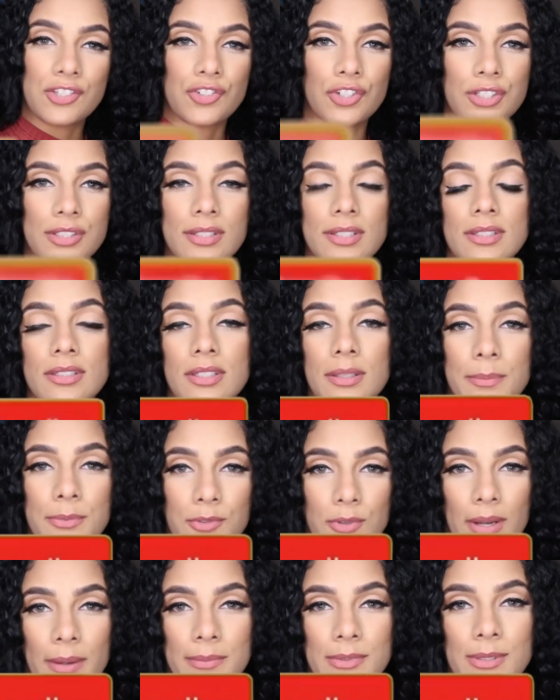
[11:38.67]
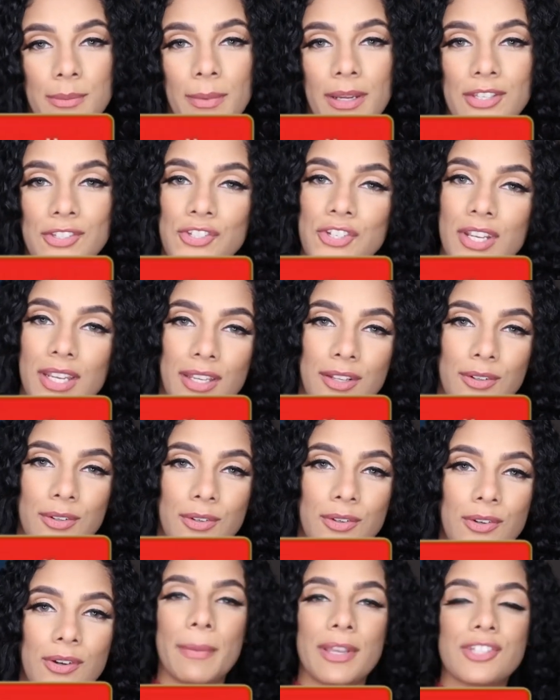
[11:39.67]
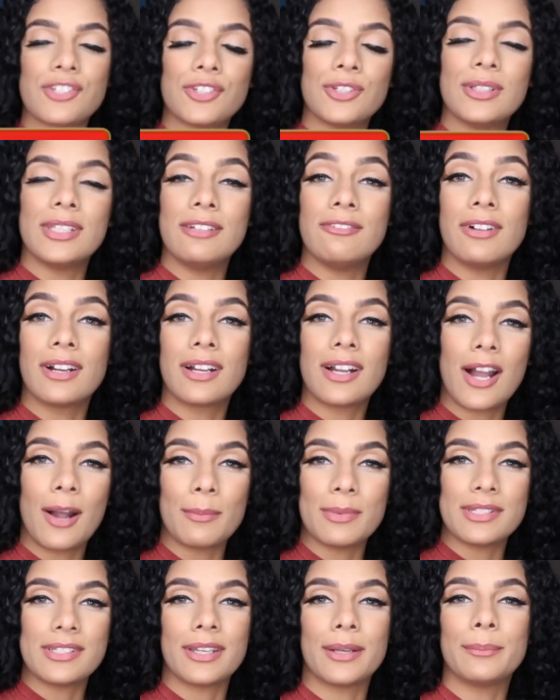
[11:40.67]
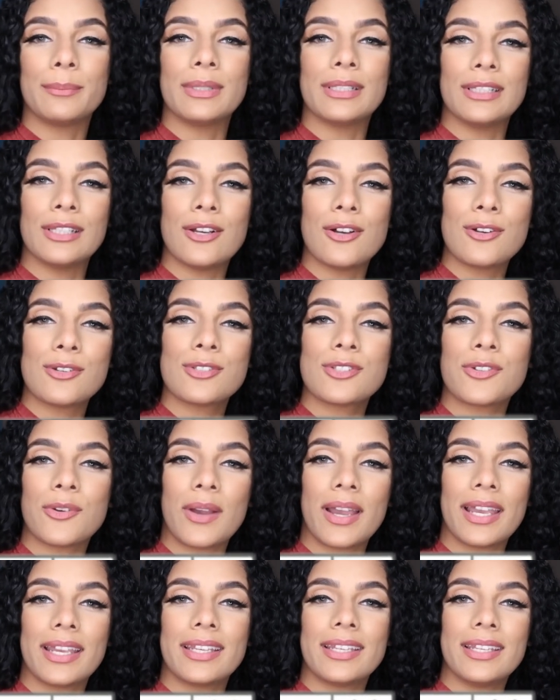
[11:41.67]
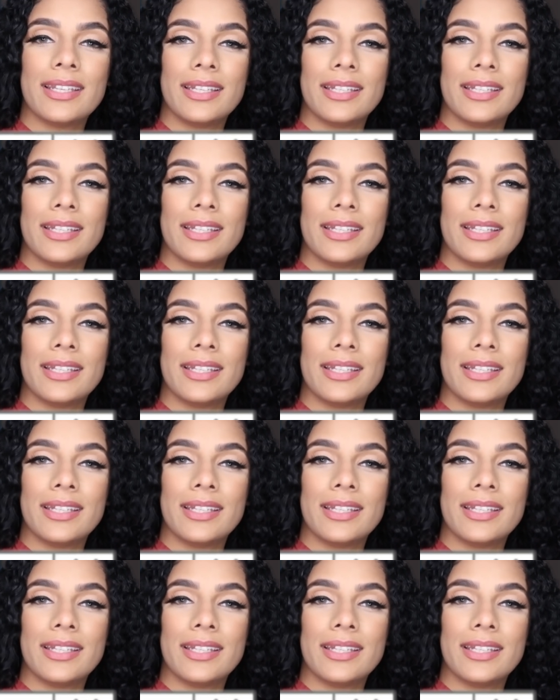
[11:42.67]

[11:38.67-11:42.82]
sure to subscribe to my channel make sure you leave a comment down below so I